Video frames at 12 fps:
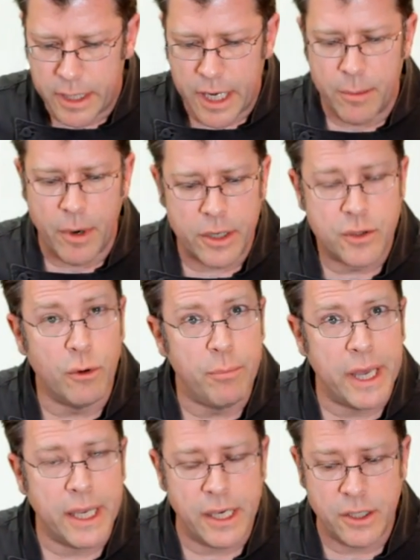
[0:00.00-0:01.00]
Get them onto a
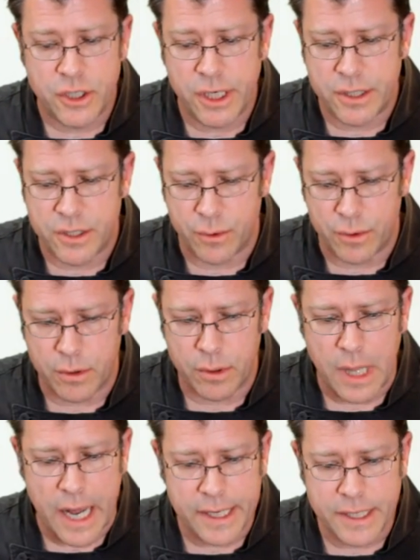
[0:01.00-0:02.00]
baking sheet so they're a
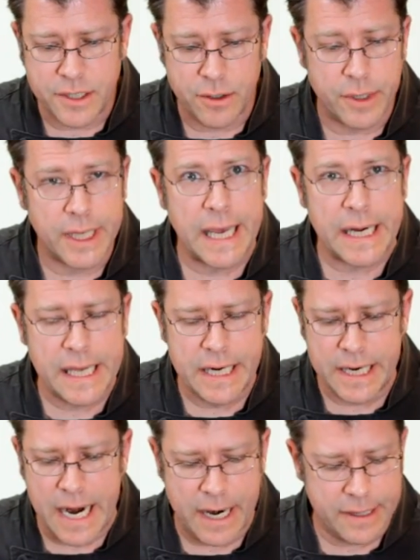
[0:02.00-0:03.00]
lot easier to get in
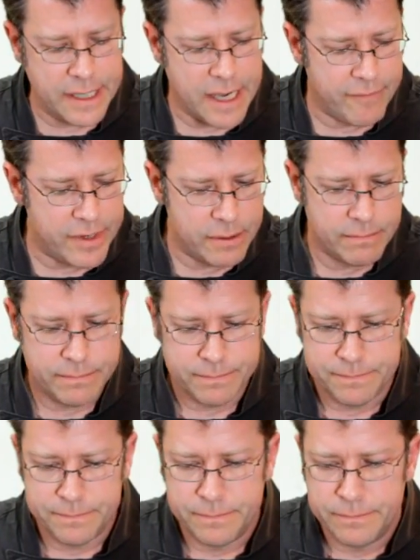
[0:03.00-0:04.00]
and out of the oven.
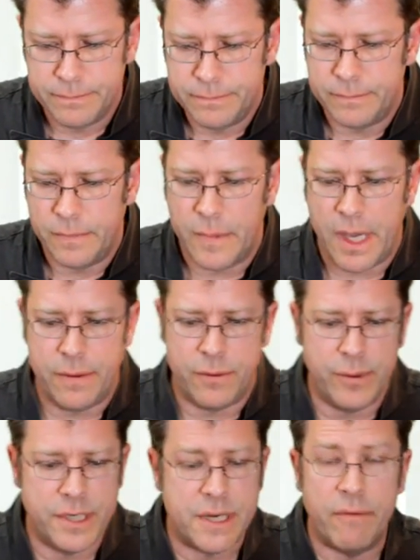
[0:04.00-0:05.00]
And
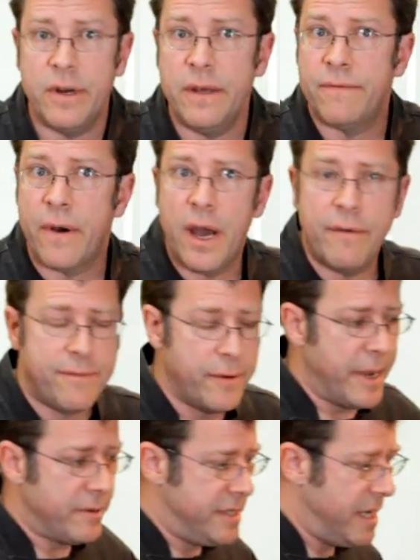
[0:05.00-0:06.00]
375 for
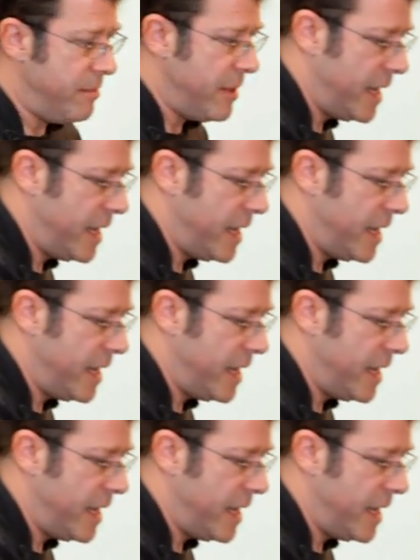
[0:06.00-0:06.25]
about 10